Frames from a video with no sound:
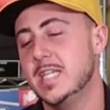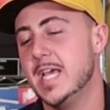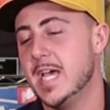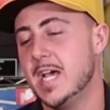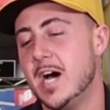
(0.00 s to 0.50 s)

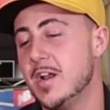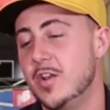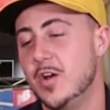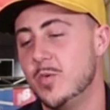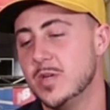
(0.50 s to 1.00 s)
Yeah, I
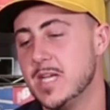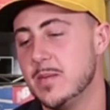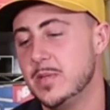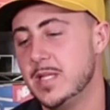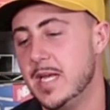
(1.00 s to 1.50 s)
don't know what's
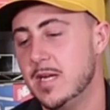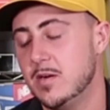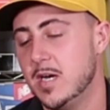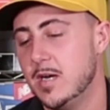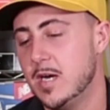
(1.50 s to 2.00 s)
happened there.
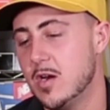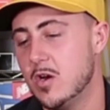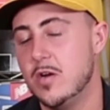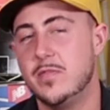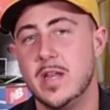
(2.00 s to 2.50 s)
I don't
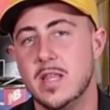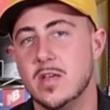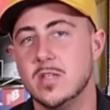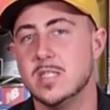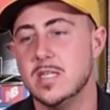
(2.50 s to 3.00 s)
know if any of
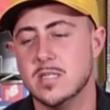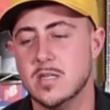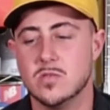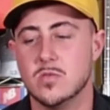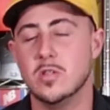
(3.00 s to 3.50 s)
those
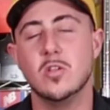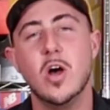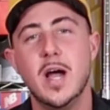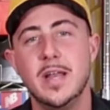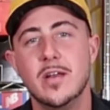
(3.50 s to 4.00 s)
details are
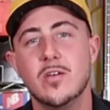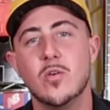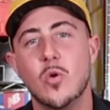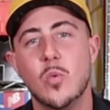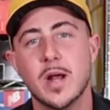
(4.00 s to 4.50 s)
online
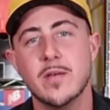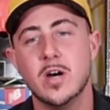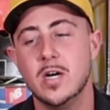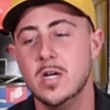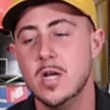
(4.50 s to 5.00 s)
or
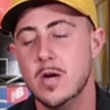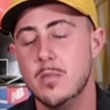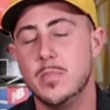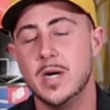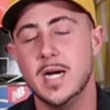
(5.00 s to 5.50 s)
whatever,
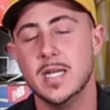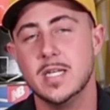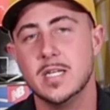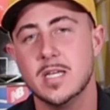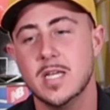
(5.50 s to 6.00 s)

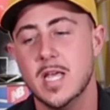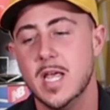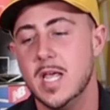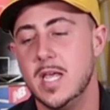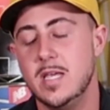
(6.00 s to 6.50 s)
but
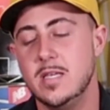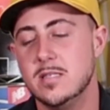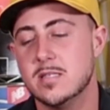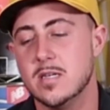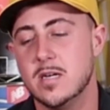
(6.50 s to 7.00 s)
he
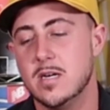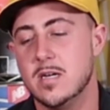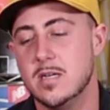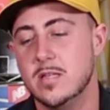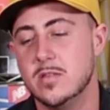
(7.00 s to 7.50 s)

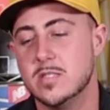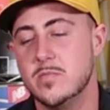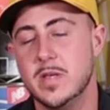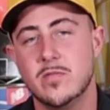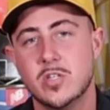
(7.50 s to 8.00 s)
looks
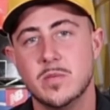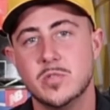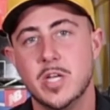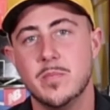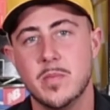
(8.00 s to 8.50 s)
to be a jump
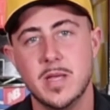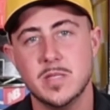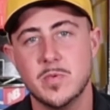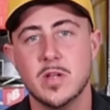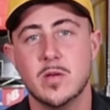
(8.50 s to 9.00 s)
ship. I mean,
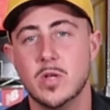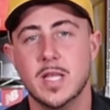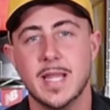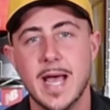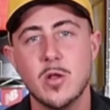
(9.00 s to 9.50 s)
he's really,
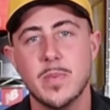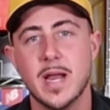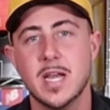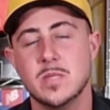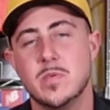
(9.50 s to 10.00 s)
really loud
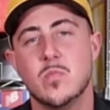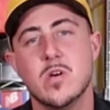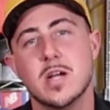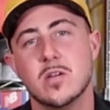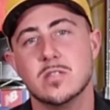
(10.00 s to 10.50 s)
about it. He's been
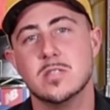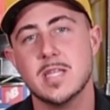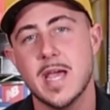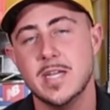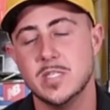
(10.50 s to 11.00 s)
wearing it on
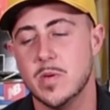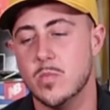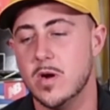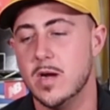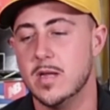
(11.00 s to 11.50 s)
stage, he's
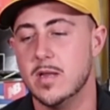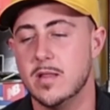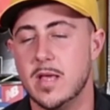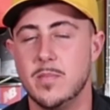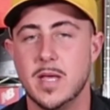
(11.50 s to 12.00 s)
been wearing it
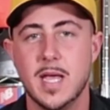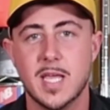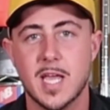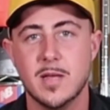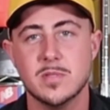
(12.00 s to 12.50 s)
at
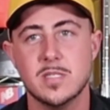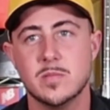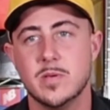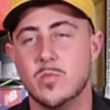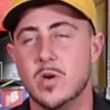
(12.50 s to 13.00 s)
NBA games,
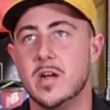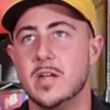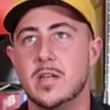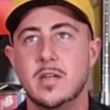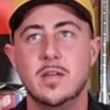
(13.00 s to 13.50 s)
he's been
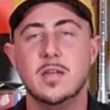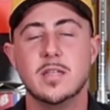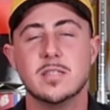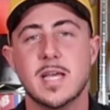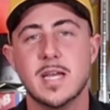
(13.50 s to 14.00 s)
wearing it
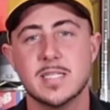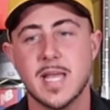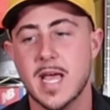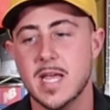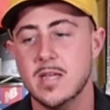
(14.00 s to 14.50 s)
day to
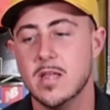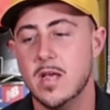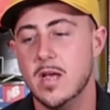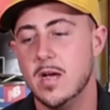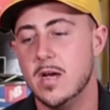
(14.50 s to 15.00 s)
day.
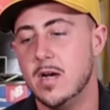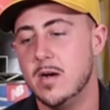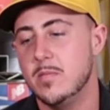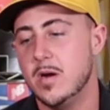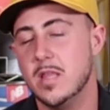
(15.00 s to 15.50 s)

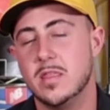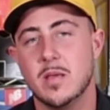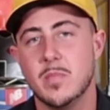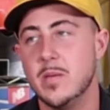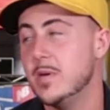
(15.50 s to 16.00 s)
I
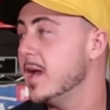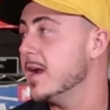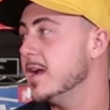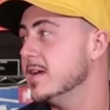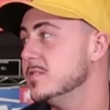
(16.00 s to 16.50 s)
think maybe
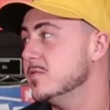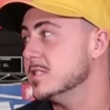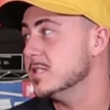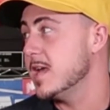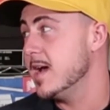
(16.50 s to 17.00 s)
Adidas have
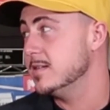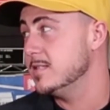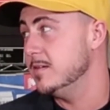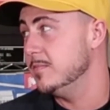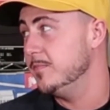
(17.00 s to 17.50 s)
snagged
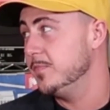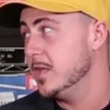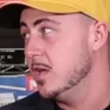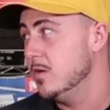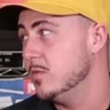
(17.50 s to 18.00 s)
him,
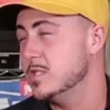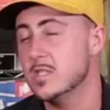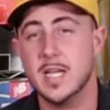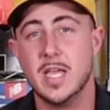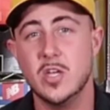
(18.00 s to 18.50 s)
which is
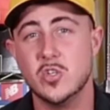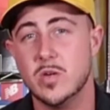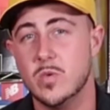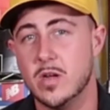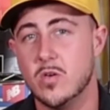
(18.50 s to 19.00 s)
like
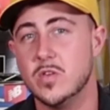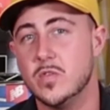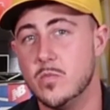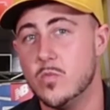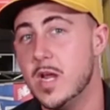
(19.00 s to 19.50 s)
Kendrick went across
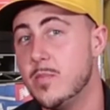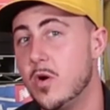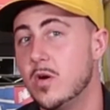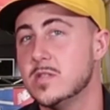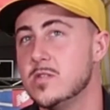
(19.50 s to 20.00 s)
from
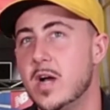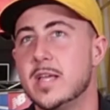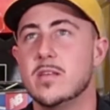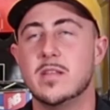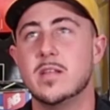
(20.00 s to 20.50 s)
Reebok to
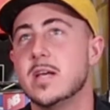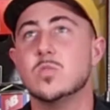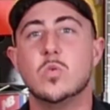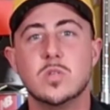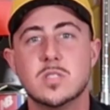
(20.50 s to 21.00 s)
Nike. I think that's
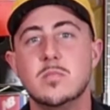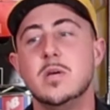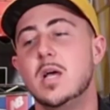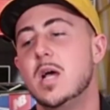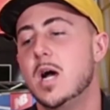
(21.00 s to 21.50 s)

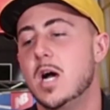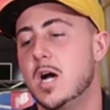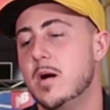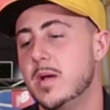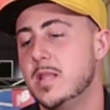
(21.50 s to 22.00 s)
awesome.
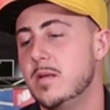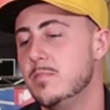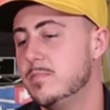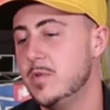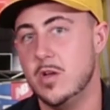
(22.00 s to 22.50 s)
And
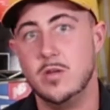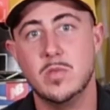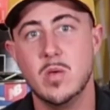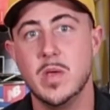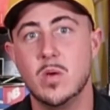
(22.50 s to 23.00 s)
then, you know,
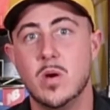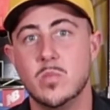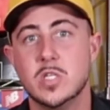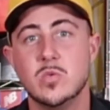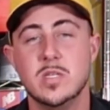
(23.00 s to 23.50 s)
the big one,
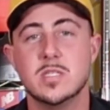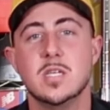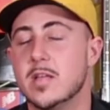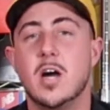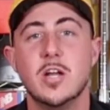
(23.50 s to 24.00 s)
which
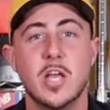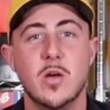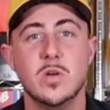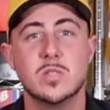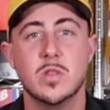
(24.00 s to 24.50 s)
was
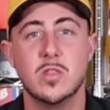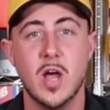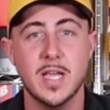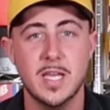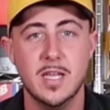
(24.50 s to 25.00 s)
Kanye was with
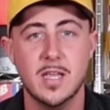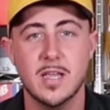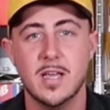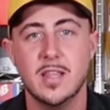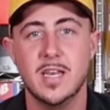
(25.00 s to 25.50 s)
Nike,
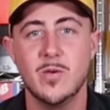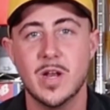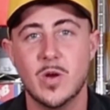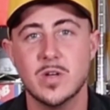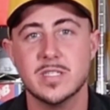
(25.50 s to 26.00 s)
and then he
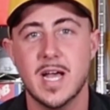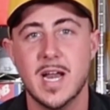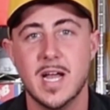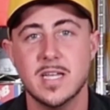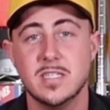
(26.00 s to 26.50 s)
went across to
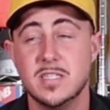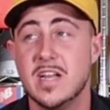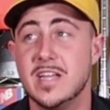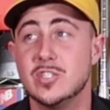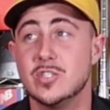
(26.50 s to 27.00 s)
Adidas, and he's
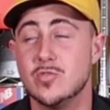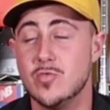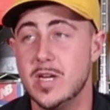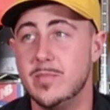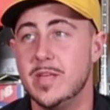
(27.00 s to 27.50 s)
done
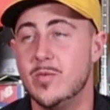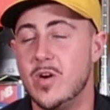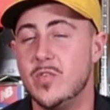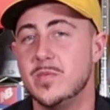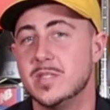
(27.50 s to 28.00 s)
extremely
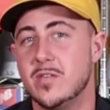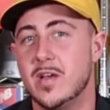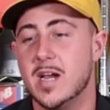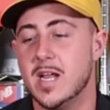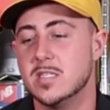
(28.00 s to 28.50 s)
well for himself
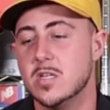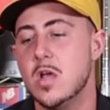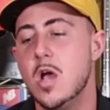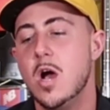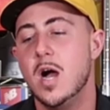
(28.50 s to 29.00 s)
at Adidas.
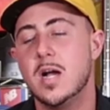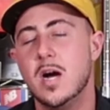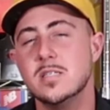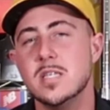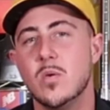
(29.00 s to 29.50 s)
So I
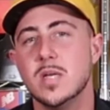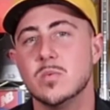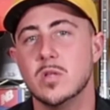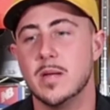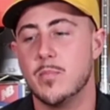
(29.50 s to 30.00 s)
can't see why
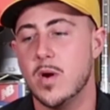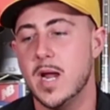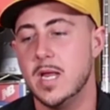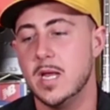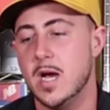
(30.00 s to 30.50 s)
someone like
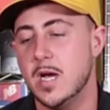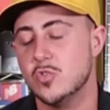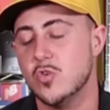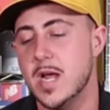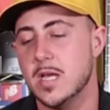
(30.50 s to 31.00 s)
Drake
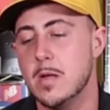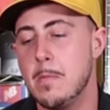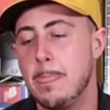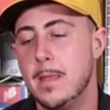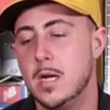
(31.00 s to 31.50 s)

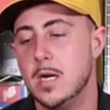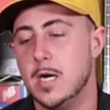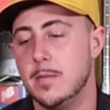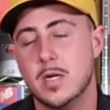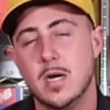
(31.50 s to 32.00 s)

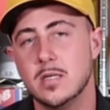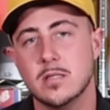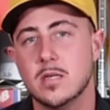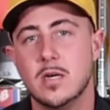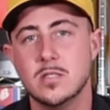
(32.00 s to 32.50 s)

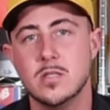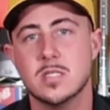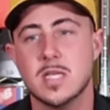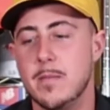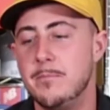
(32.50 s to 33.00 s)
can't do the
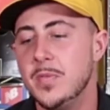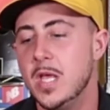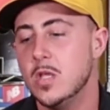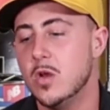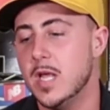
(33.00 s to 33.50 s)
same.
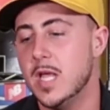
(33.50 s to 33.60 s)
You know,